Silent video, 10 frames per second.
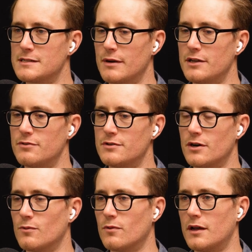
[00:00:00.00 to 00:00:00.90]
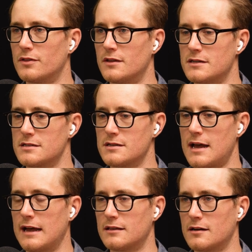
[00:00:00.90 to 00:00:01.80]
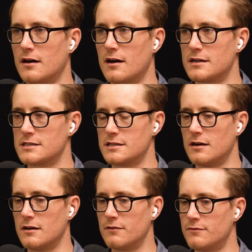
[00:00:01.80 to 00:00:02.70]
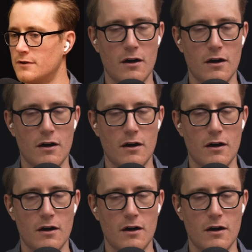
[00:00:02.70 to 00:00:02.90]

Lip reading: but you don't want this at the cost of